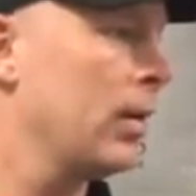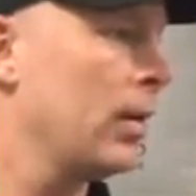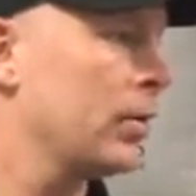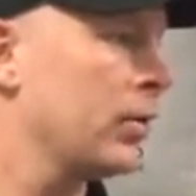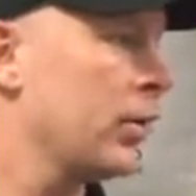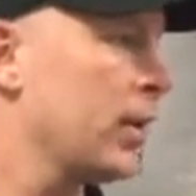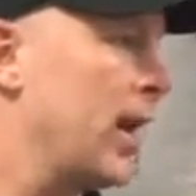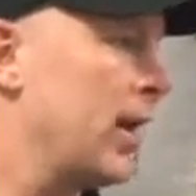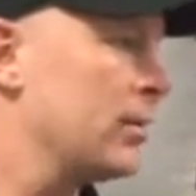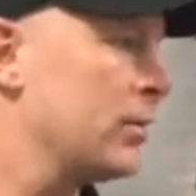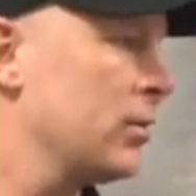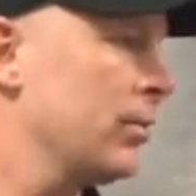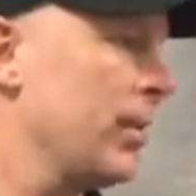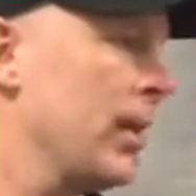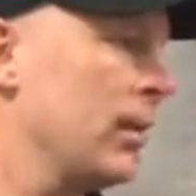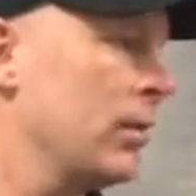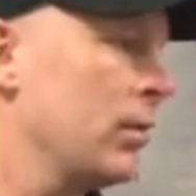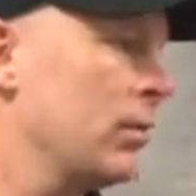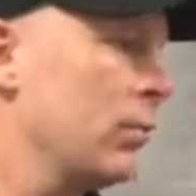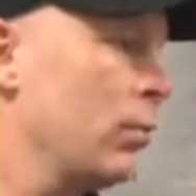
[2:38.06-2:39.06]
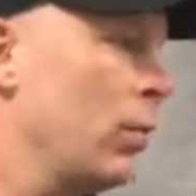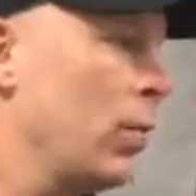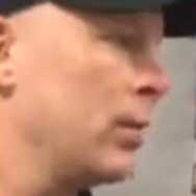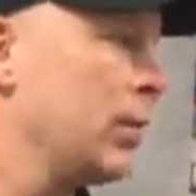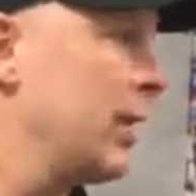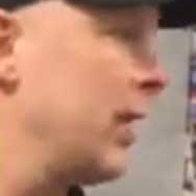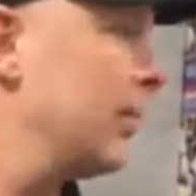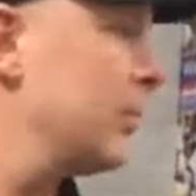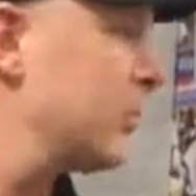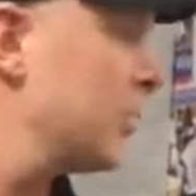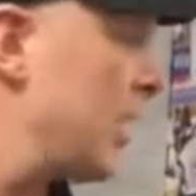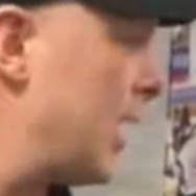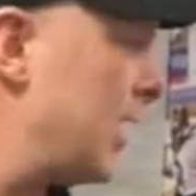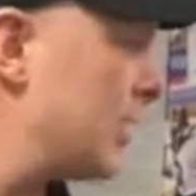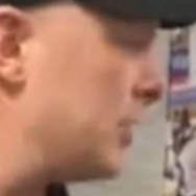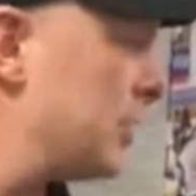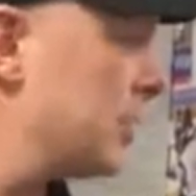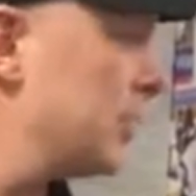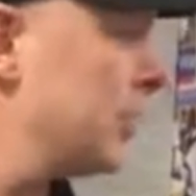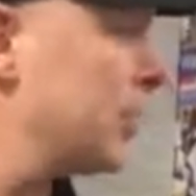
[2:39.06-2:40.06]
our shots are better, one-time
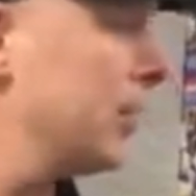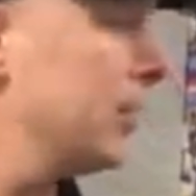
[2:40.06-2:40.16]
shots.